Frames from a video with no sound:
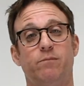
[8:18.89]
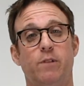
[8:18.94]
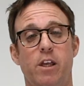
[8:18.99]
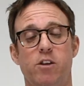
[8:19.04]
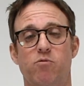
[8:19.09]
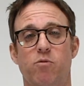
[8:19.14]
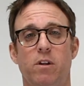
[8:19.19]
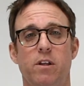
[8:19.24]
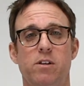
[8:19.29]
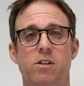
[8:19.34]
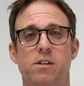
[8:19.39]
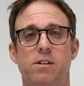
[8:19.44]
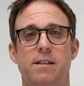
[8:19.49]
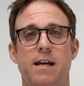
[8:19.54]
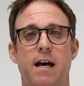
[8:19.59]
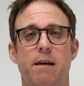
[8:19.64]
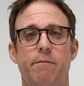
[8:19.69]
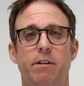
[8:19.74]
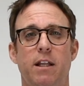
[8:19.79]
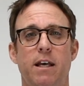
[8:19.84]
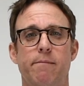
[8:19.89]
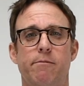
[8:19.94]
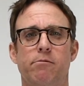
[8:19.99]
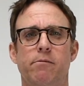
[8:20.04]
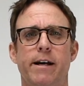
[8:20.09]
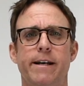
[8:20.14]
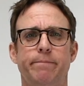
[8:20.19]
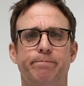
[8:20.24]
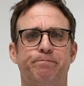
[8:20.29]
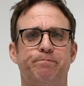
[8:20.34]
It's really just time and labor,
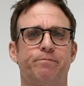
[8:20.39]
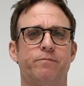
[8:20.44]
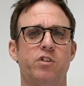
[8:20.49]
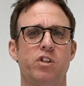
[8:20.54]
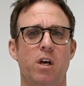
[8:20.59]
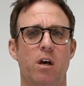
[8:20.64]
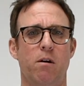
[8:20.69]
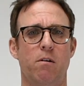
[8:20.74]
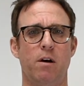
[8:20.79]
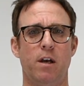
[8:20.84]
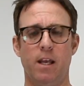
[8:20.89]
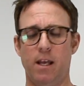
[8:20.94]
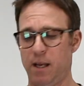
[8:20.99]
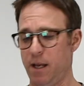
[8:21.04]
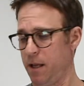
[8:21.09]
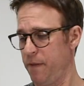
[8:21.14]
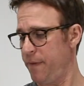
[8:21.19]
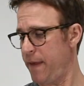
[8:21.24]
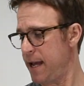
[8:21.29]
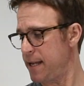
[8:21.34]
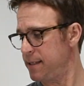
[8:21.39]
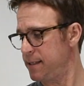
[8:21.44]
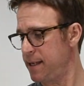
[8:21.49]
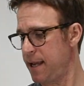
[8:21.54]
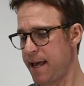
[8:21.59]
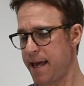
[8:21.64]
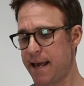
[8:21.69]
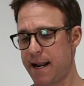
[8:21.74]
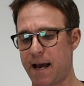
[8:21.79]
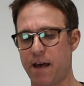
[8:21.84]
right? So that
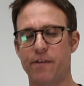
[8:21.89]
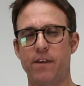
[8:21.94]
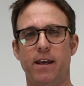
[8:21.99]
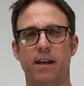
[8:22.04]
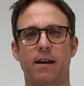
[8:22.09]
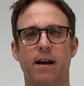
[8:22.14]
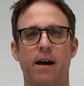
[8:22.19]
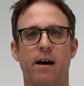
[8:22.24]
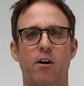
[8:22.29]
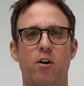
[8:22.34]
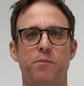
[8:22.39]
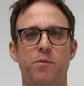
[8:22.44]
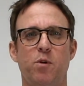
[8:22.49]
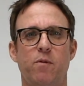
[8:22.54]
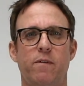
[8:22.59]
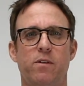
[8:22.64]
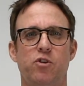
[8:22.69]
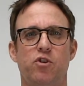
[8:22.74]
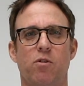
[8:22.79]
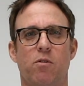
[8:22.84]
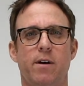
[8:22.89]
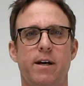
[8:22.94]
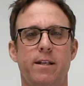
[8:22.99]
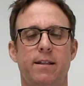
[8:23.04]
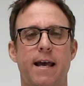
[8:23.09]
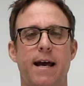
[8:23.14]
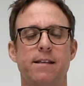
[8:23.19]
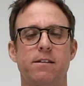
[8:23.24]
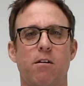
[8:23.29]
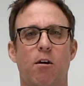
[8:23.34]
said, I hope you've enjoyed.
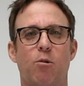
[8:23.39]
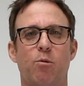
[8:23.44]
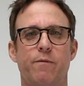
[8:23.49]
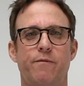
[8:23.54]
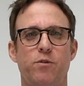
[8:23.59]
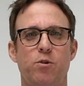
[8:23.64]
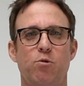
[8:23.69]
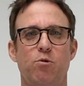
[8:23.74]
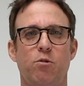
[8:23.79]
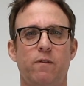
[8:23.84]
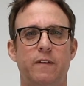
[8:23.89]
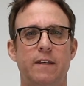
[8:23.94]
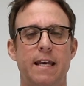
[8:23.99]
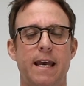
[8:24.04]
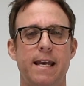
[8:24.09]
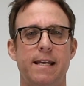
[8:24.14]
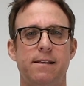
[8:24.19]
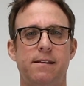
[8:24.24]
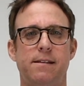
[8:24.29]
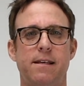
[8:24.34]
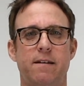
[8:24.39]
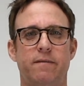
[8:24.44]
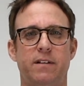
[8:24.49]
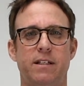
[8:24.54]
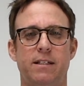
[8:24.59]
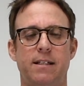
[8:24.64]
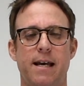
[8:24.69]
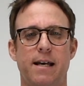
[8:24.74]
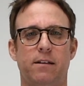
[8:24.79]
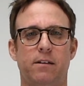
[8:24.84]
That's our review of the
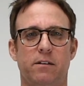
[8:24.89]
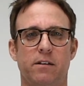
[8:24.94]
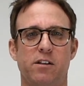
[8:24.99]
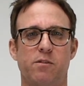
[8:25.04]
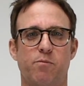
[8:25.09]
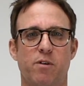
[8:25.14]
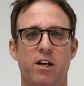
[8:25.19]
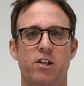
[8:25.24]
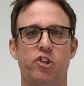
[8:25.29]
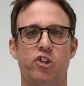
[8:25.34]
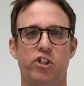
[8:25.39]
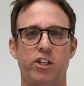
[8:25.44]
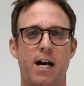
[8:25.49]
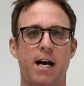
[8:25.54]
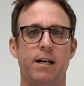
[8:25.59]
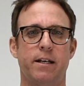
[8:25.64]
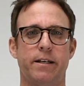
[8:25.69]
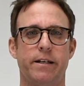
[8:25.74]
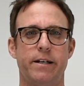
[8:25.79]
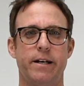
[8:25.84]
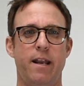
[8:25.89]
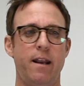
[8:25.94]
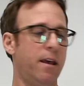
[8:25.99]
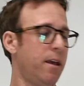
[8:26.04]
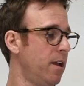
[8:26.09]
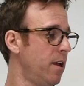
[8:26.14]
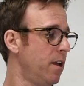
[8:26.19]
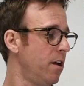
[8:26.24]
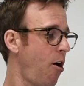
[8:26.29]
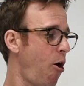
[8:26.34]
870 Tactical Express shotgun.
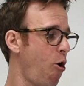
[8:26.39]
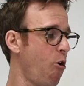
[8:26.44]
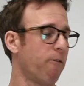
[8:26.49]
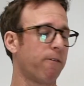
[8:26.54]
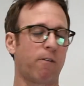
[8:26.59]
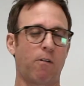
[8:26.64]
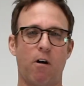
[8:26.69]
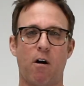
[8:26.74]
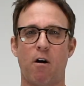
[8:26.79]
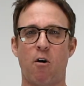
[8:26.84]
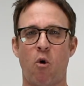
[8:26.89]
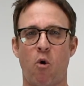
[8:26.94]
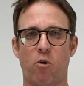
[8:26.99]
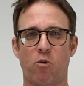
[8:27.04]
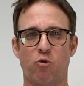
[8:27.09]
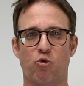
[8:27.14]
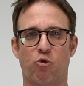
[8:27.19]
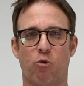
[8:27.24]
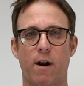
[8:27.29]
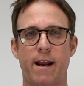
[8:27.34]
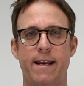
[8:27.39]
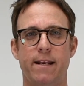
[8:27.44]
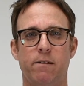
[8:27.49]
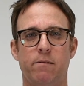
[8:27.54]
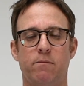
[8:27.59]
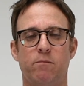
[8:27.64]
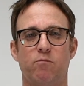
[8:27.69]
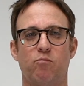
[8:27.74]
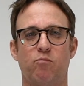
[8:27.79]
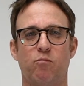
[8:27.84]
Overall, great
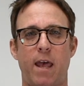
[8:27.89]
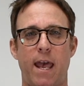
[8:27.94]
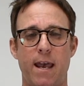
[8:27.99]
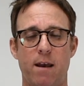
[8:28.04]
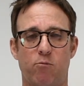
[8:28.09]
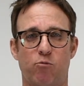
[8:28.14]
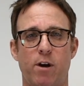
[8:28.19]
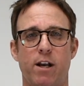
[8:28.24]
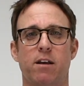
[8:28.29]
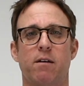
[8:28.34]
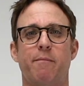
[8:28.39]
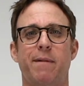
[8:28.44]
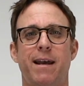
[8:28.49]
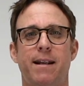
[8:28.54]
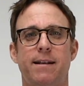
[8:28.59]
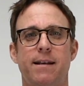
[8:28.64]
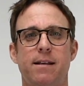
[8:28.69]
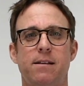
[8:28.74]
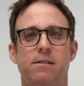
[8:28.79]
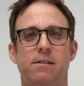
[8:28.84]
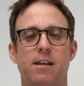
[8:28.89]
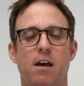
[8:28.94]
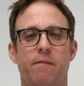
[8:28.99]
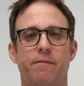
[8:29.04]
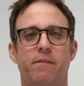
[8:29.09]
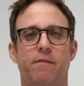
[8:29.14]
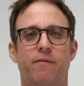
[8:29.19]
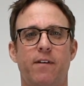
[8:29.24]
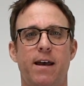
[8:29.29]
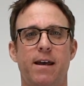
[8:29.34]
and recommended
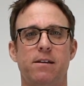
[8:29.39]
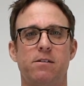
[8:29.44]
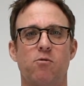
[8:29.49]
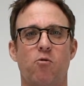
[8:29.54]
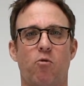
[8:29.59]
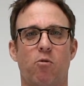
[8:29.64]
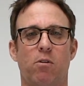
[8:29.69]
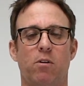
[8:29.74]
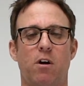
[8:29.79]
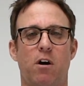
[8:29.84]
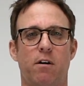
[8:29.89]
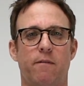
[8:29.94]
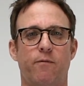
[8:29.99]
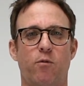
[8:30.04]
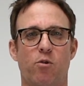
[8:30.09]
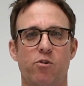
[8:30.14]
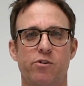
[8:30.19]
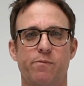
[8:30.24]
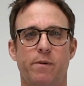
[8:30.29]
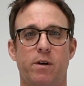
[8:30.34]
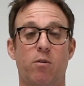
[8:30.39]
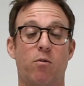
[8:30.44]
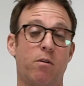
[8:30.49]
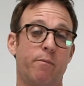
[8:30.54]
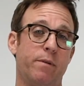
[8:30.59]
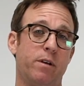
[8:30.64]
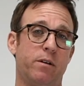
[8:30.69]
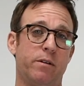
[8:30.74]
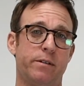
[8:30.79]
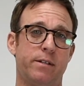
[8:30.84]
self-defense or law enforcement or
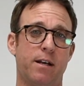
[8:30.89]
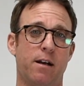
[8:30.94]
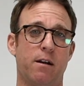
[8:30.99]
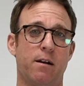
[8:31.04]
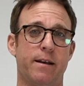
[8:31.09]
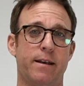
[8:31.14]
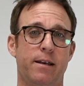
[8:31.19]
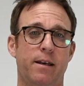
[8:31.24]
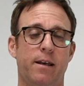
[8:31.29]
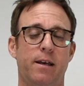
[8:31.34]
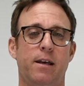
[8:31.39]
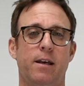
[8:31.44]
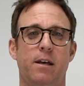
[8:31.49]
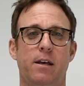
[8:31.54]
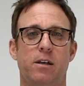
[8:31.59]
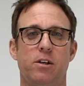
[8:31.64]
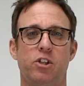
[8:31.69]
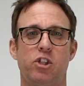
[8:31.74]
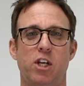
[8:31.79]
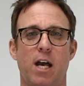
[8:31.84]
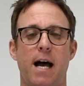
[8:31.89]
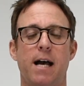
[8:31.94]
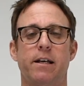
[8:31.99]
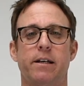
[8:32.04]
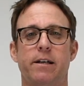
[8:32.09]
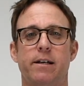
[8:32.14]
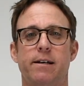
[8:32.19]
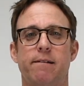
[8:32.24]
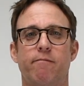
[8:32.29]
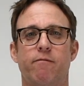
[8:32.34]
military
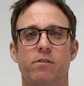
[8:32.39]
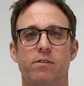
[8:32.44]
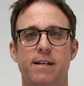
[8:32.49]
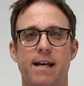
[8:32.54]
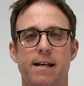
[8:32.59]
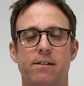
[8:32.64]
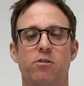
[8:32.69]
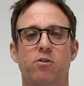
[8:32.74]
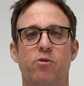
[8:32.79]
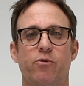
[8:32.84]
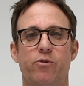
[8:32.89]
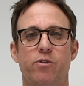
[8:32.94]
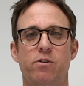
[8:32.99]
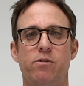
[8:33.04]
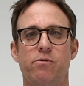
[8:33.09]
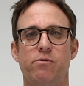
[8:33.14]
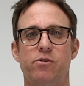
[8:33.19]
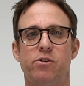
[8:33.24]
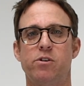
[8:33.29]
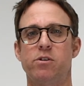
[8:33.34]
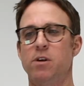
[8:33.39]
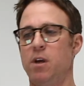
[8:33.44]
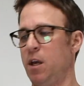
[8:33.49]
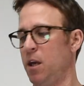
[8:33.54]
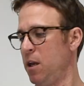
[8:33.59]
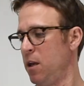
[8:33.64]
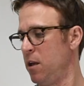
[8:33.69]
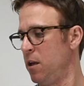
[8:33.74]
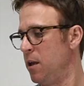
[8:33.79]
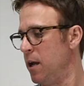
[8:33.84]
shotgun for tactical use.
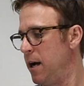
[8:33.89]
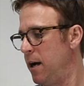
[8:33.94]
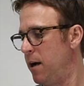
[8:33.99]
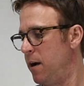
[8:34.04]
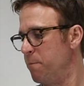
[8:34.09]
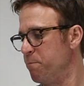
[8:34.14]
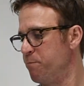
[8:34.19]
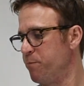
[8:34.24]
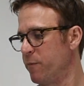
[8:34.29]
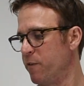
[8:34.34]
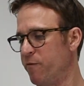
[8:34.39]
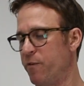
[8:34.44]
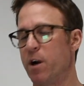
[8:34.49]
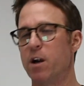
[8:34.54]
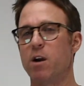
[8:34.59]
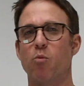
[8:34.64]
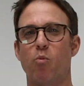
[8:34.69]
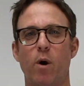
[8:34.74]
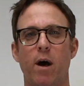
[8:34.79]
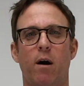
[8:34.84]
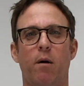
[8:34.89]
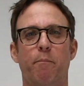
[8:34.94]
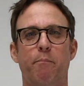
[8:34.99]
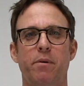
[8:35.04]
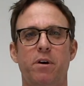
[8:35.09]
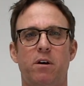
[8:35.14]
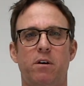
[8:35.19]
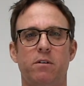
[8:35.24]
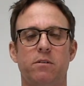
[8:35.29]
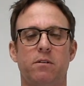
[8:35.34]
Very well
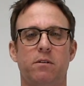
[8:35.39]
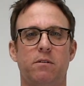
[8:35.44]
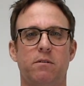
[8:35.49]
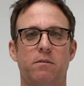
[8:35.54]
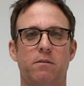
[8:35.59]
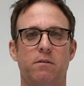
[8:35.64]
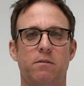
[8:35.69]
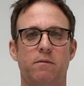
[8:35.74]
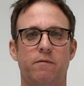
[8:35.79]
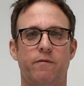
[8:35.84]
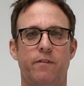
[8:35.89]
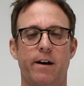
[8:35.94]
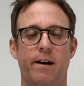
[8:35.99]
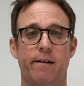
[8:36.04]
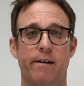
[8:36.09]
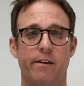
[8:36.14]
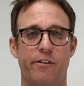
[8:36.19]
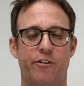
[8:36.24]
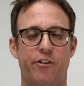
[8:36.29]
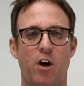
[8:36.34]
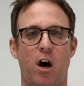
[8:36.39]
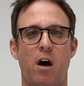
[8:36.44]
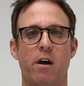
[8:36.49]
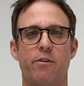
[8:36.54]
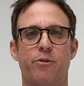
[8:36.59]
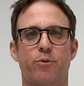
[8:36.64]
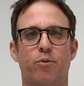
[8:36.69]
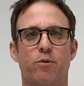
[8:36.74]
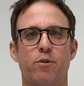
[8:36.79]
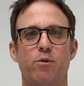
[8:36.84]
built, very thought
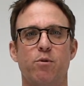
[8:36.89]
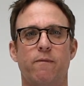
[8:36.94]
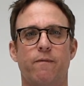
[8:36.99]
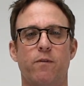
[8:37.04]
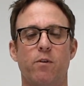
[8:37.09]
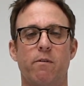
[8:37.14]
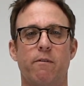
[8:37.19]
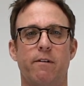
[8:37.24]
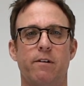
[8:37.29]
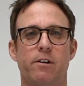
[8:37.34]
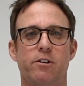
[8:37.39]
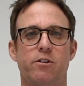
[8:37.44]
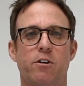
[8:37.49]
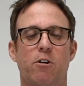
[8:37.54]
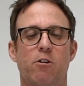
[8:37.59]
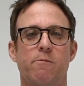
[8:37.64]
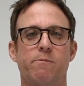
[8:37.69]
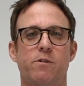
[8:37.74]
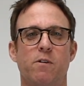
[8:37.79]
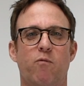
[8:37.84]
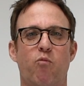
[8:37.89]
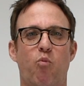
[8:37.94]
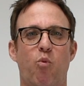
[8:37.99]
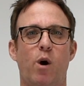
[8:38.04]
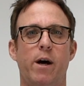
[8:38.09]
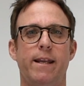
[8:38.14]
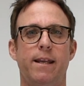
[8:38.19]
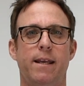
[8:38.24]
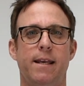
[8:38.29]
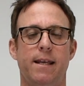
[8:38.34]
through in the terms of
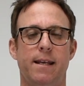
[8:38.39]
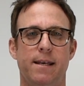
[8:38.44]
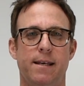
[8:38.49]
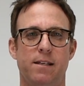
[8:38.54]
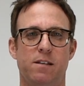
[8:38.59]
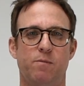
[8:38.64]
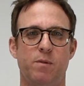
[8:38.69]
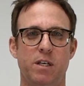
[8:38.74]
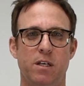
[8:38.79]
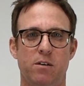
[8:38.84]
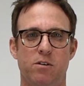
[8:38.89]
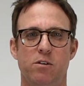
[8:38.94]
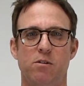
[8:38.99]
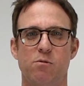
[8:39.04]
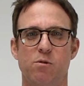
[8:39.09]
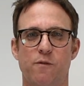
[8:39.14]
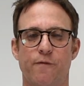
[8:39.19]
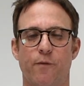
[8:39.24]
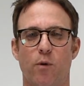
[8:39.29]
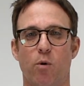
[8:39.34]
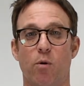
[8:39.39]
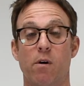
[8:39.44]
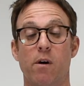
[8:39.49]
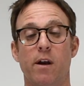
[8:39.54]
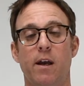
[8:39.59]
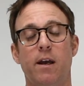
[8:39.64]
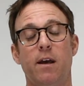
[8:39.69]
what it is being used for.